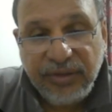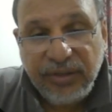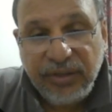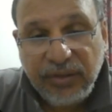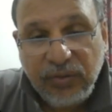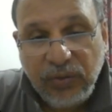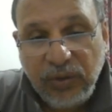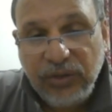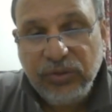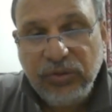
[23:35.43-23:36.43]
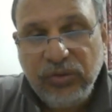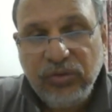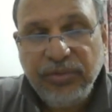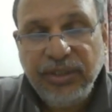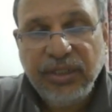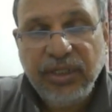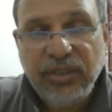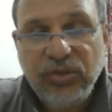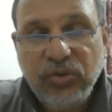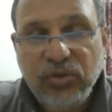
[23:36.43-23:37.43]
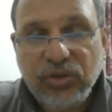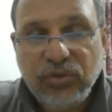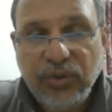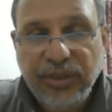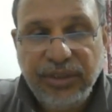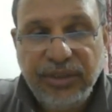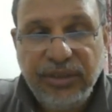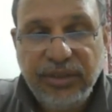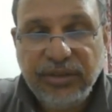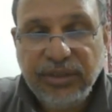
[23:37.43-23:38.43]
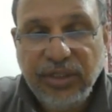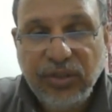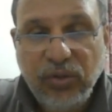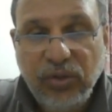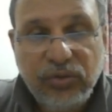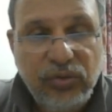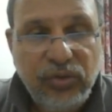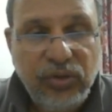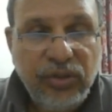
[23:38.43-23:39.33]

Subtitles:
equal to omega 2 squared is equal to